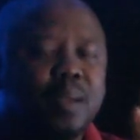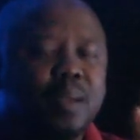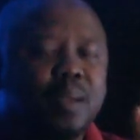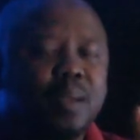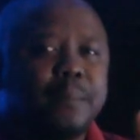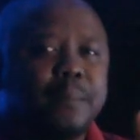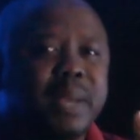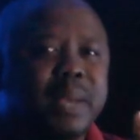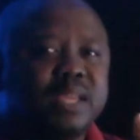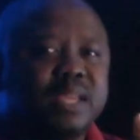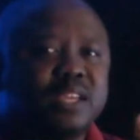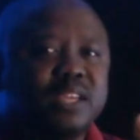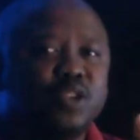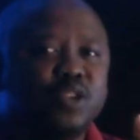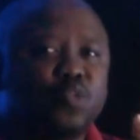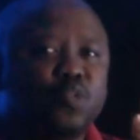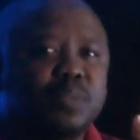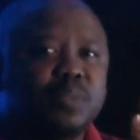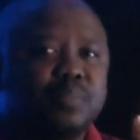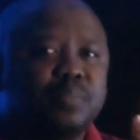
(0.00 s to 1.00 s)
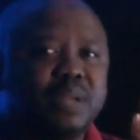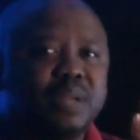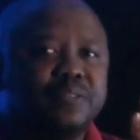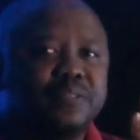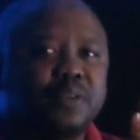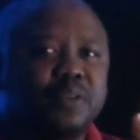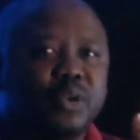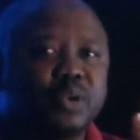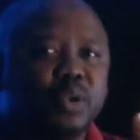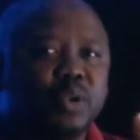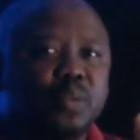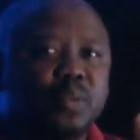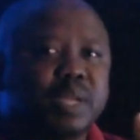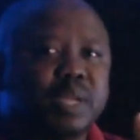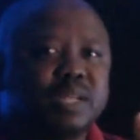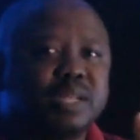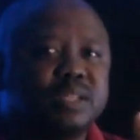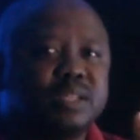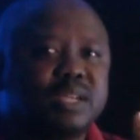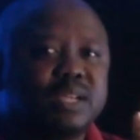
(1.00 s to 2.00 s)
buying equipment for your
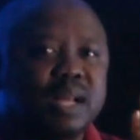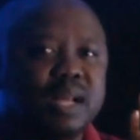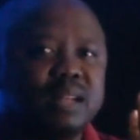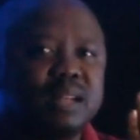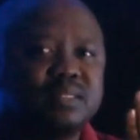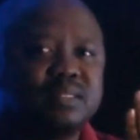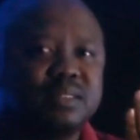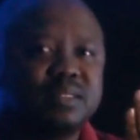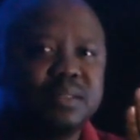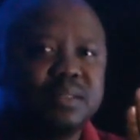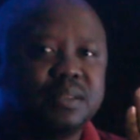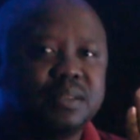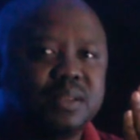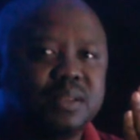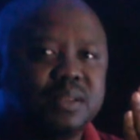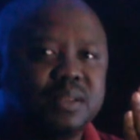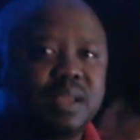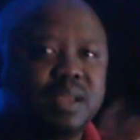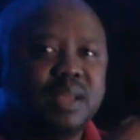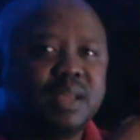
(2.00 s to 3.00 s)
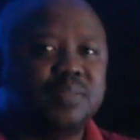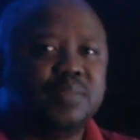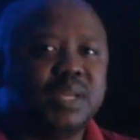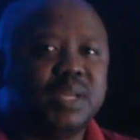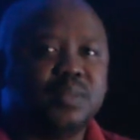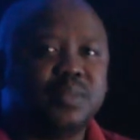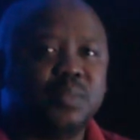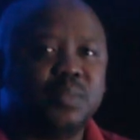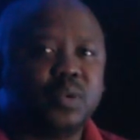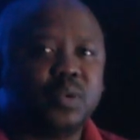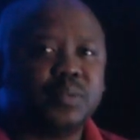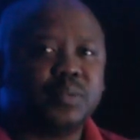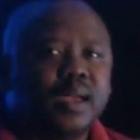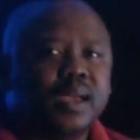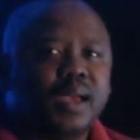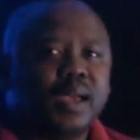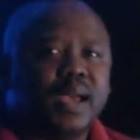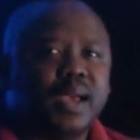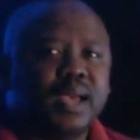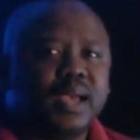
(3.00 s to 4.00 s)
practicals, and many more.
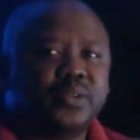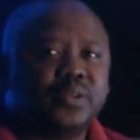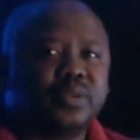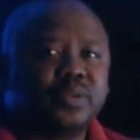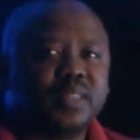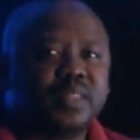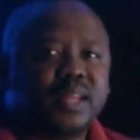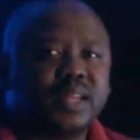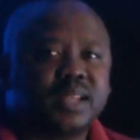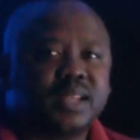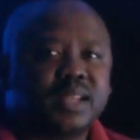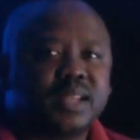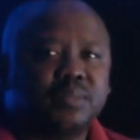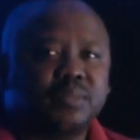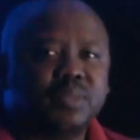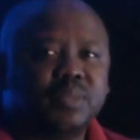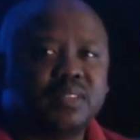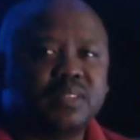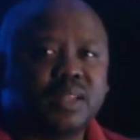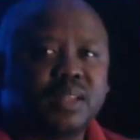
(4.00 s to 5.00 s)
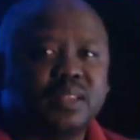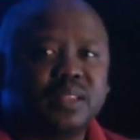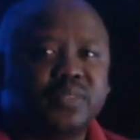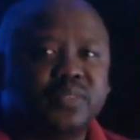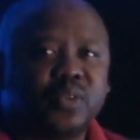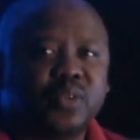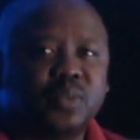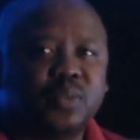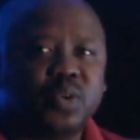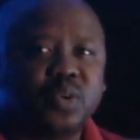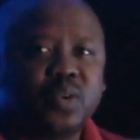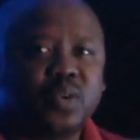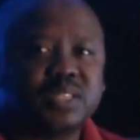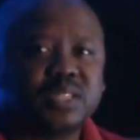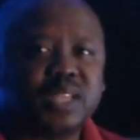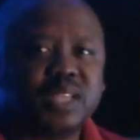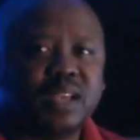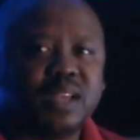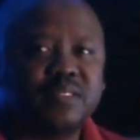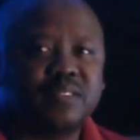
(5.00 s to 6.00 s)
I know that can be stressful
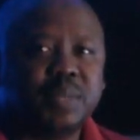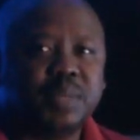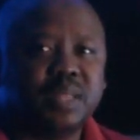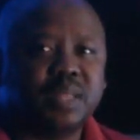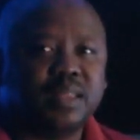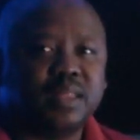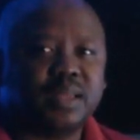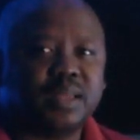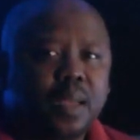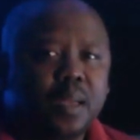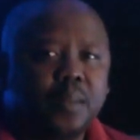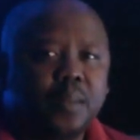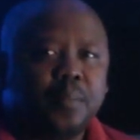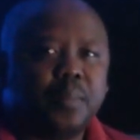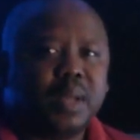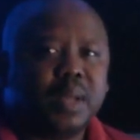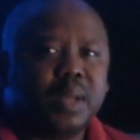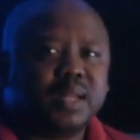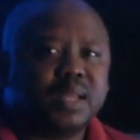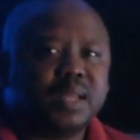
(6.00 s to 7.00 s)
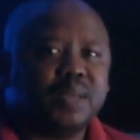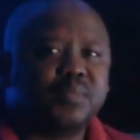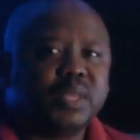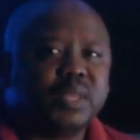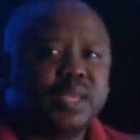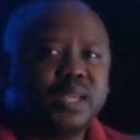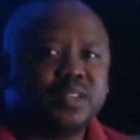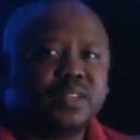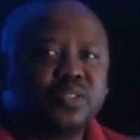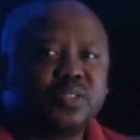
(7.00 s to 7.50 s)
because I've been there, but I'm here to